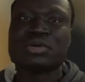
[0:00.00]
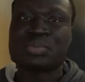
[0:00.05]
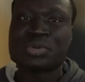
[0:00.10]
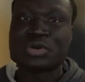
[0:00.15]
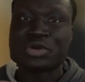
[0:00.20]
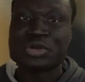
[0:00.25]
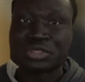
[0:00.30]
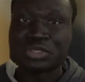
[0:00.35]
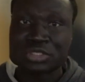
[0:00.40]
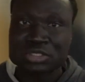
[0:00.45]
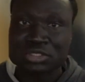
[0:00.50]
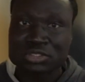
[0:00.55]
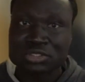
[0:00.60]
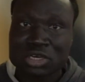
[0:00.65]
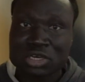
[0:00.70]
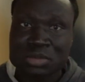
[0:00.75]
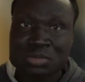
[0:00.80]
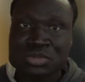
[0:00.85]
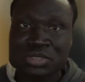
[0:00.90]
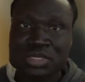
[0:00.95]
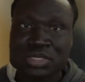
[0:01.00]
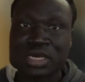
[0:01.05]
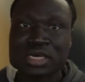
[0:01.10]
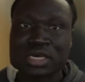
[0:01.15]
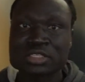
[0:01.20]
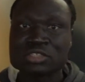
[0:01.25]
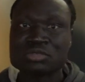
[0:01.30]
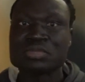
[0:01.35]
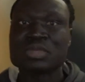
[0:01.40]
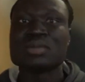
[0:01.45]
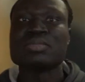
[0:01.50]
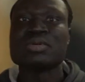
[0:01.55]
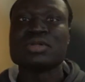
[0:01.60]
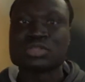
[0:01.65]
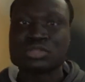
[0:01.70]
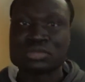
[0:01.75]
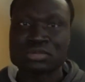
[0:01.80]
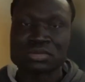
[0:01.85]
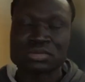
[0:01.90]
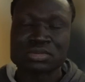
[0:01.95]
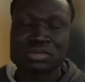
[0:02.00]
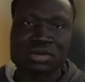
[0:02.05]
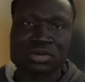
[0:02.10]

producing soaps to be able to,